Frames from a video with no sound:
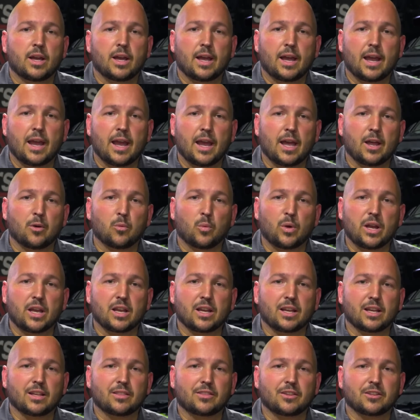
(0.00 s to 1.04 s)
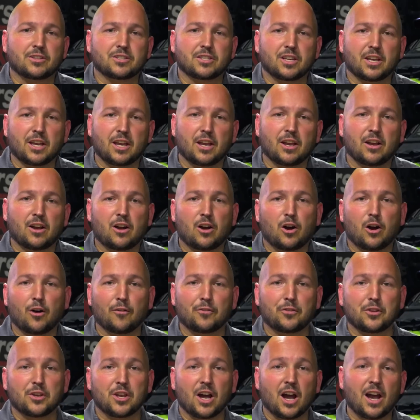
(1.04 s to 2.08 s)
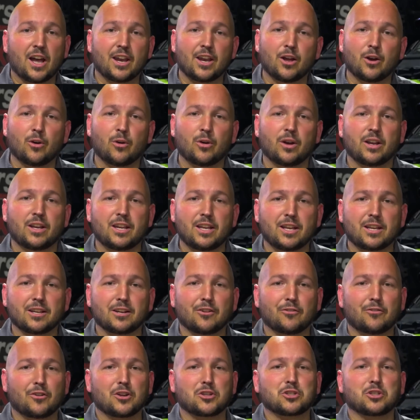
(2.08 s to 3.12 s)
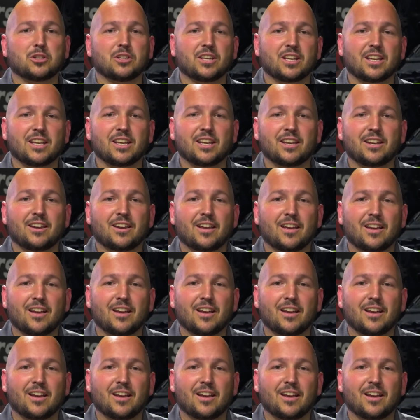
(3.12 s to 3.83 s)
and we can get this thing off the dyno, and he can officially get